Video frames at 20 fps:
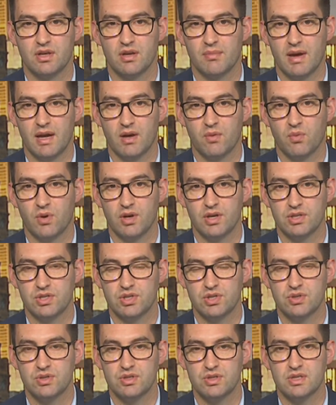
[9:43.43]
no matter what it
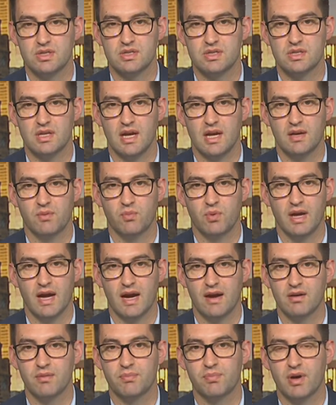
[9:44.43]
chooses, and we
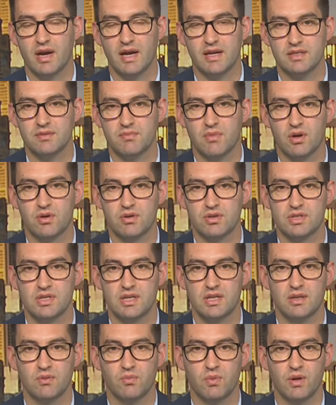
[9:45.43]
are a proud
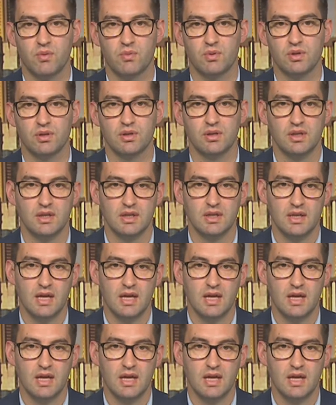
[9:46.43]
democracy, and we will